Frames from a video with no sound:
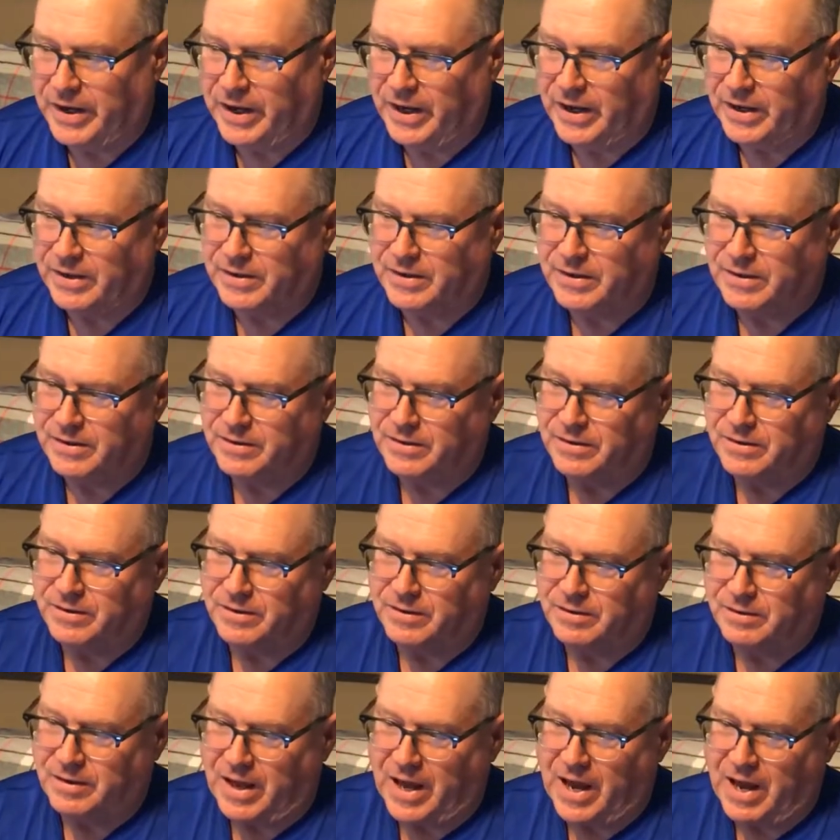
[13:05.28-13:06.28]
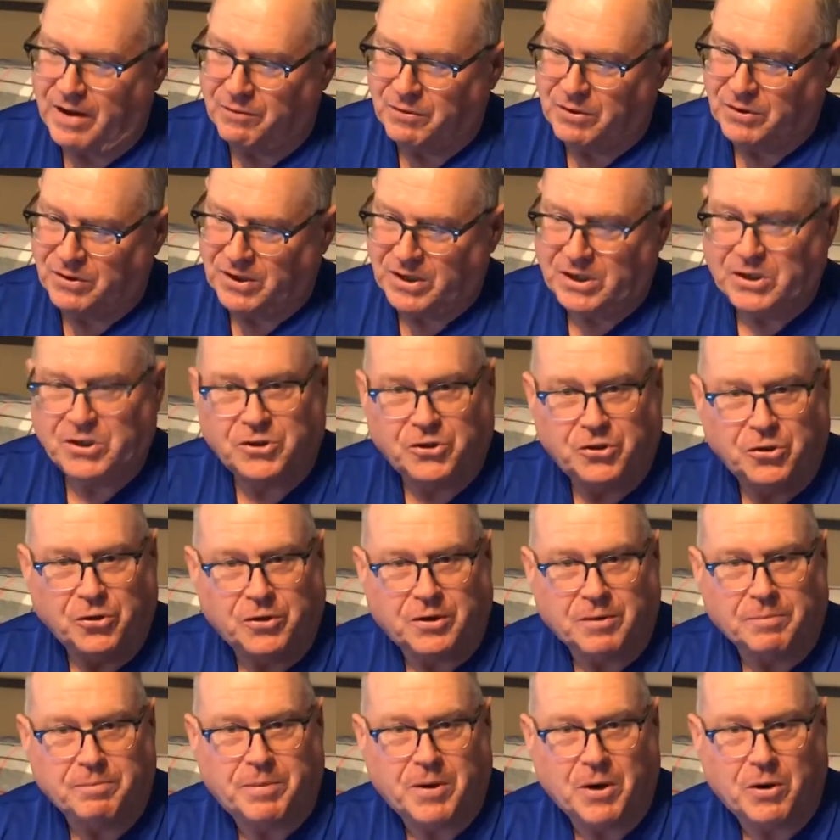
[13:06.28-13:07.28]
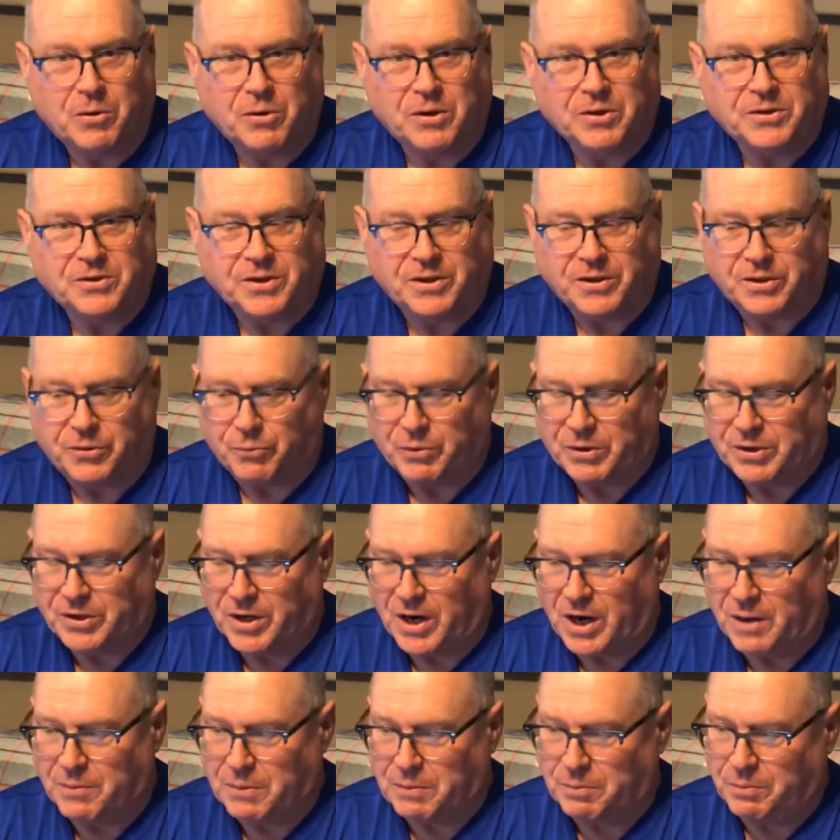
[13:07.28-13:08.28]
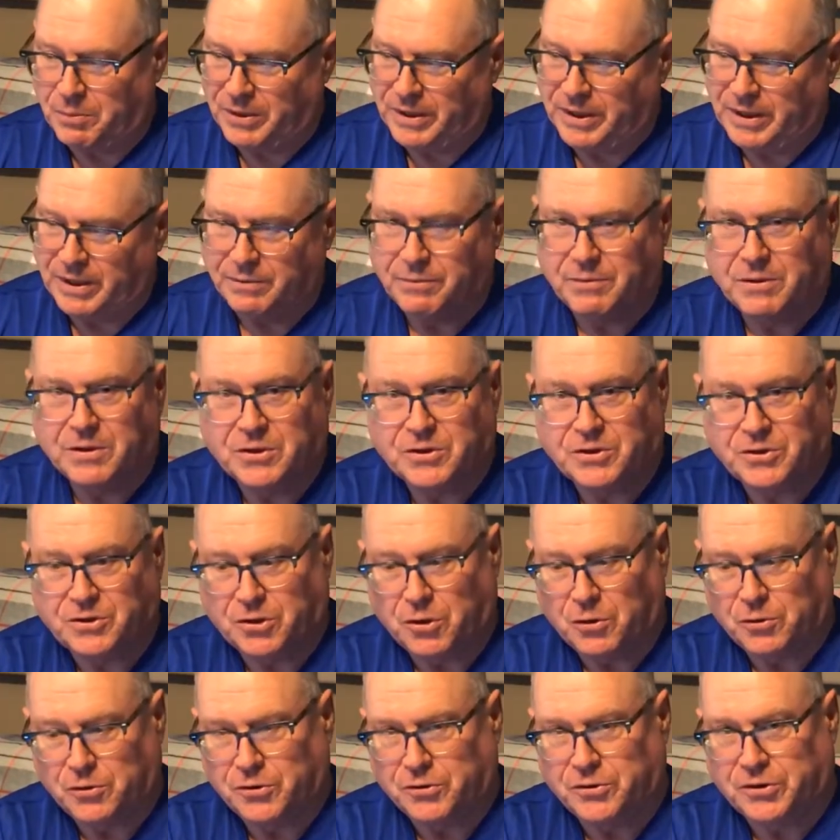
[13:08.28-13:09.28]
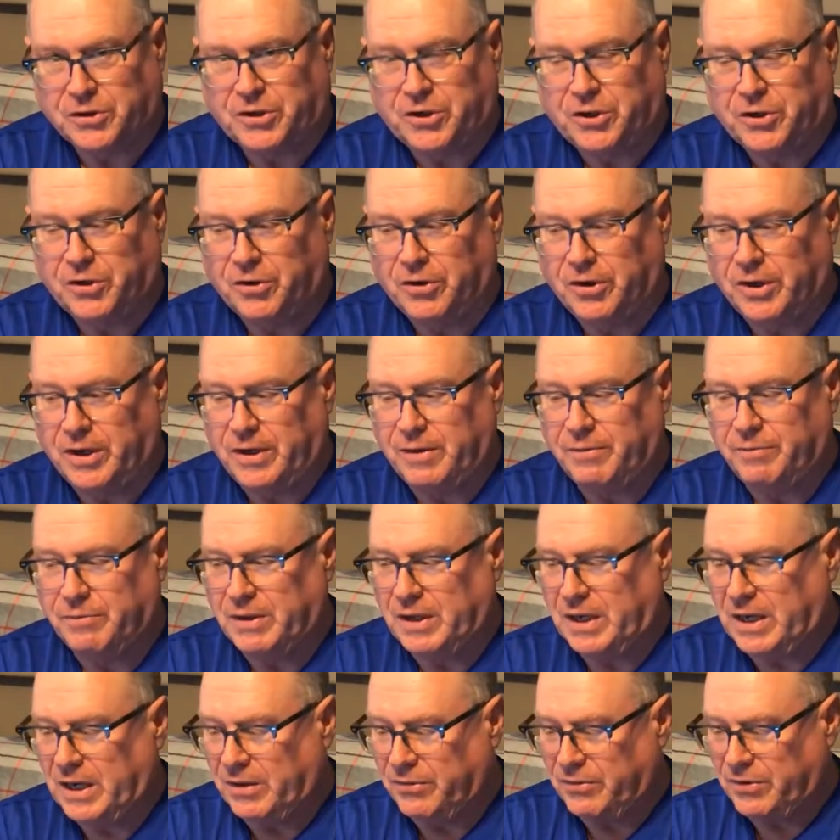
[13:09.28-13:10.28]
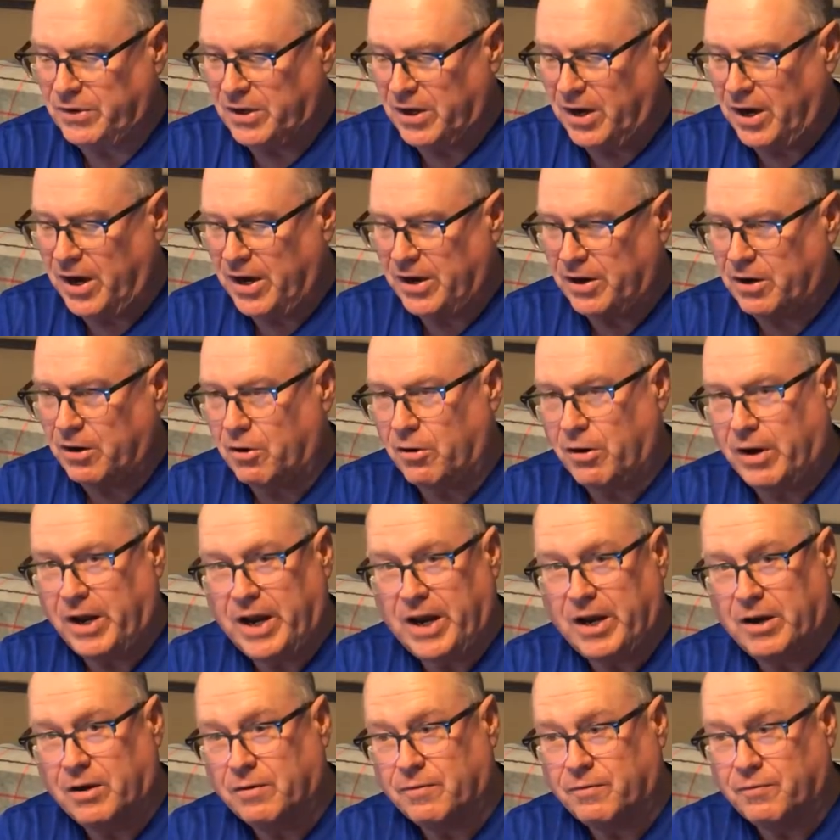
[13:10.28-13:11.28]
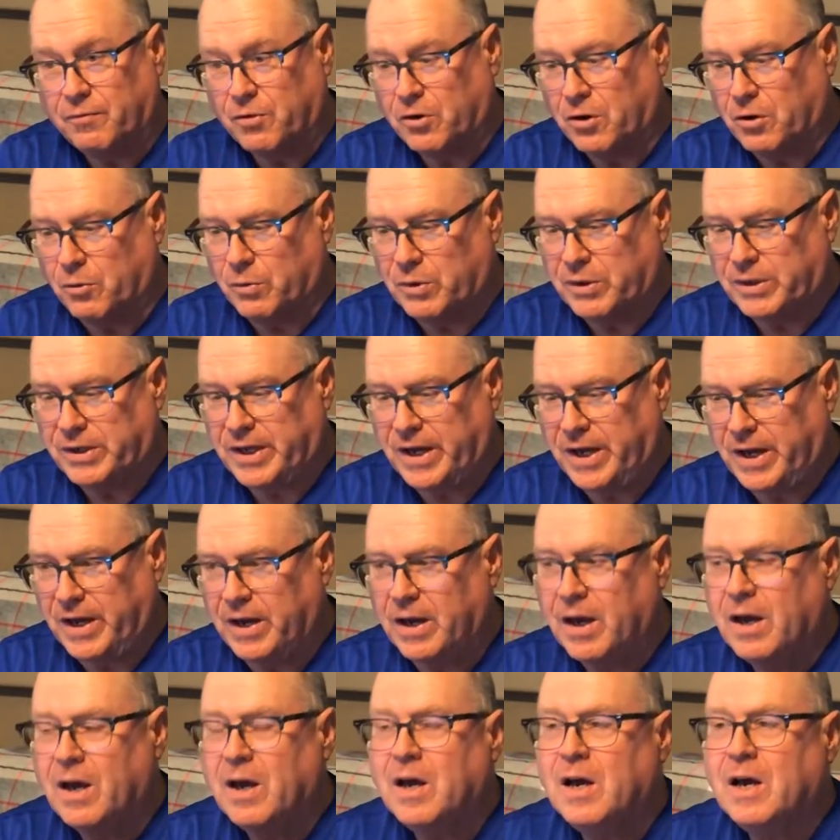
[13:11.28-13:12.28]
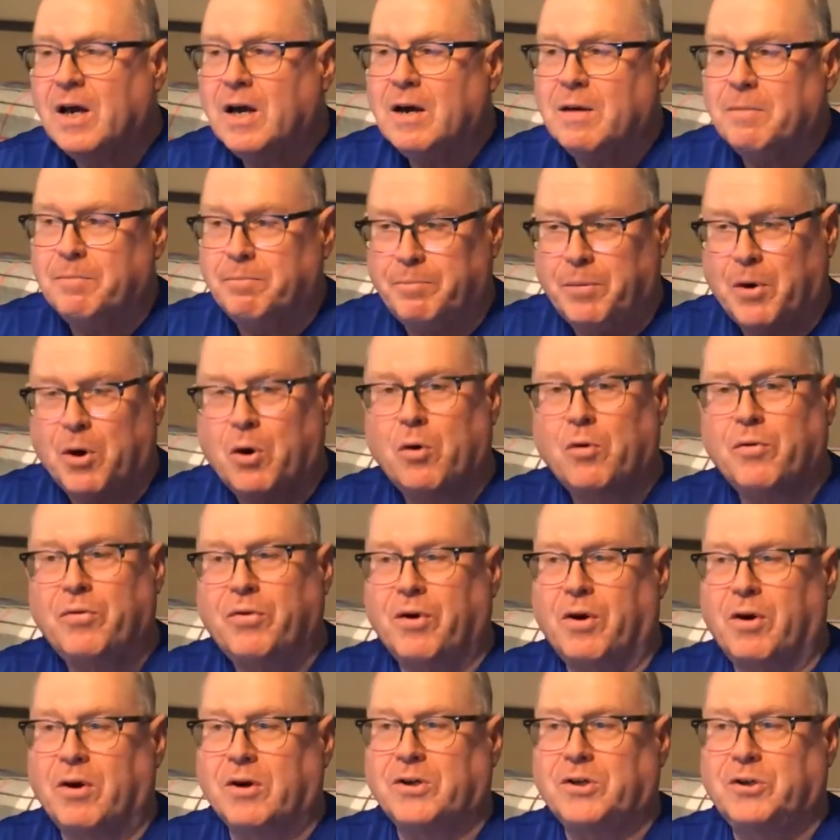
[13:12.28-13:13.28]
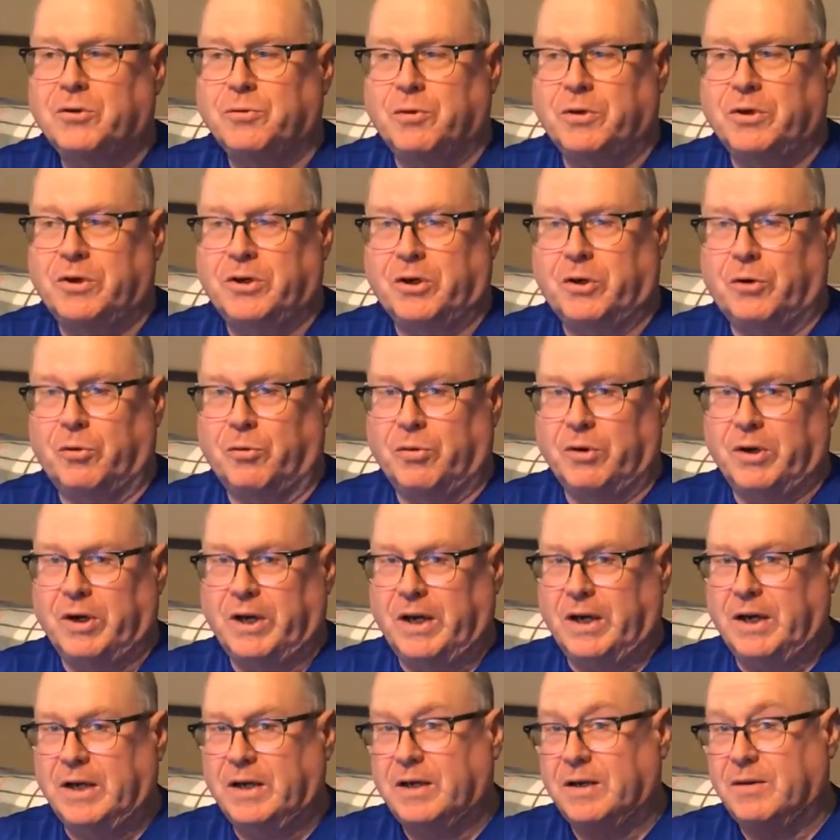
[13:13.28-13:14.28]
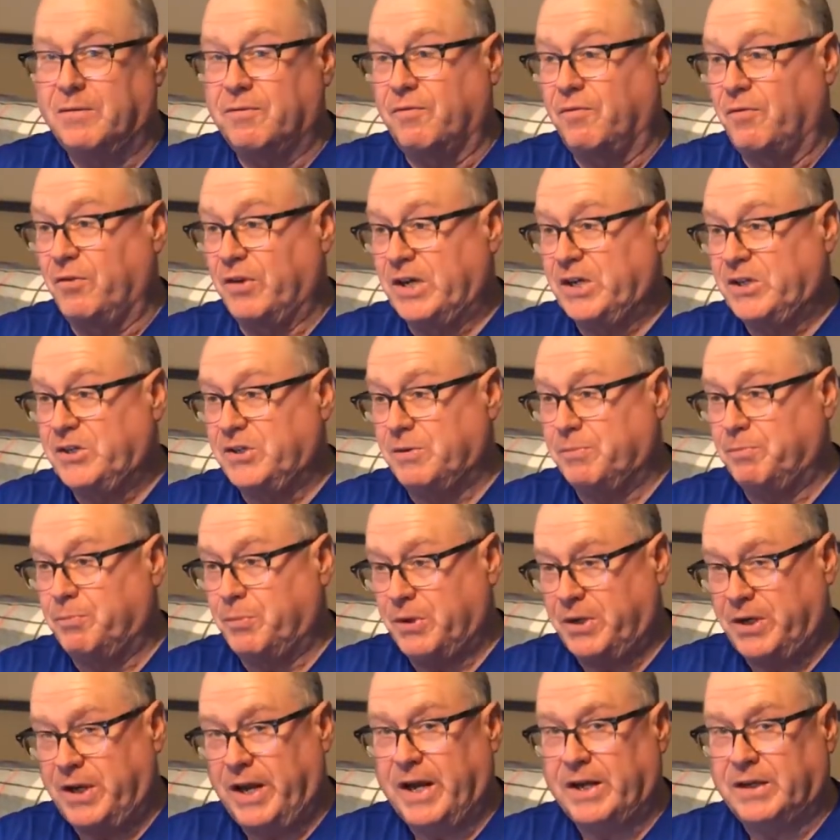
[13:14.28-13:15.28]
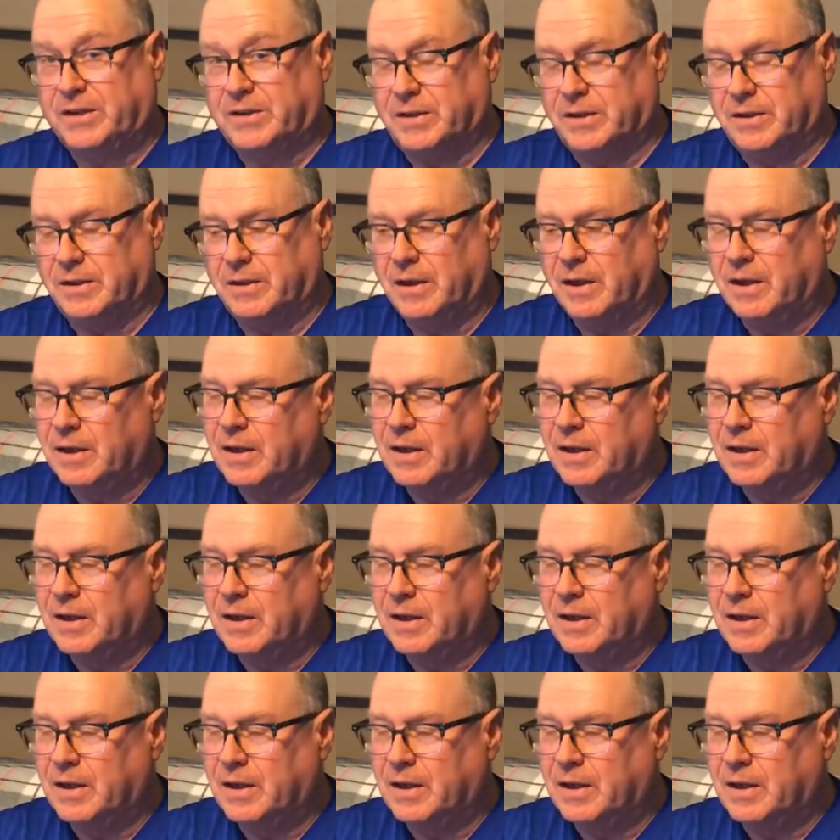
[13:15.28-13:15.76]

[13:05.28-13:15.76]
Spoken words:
that having these two components in the retirement plan, Social Security and the IRA or 401k, both are to a degree inflation protected.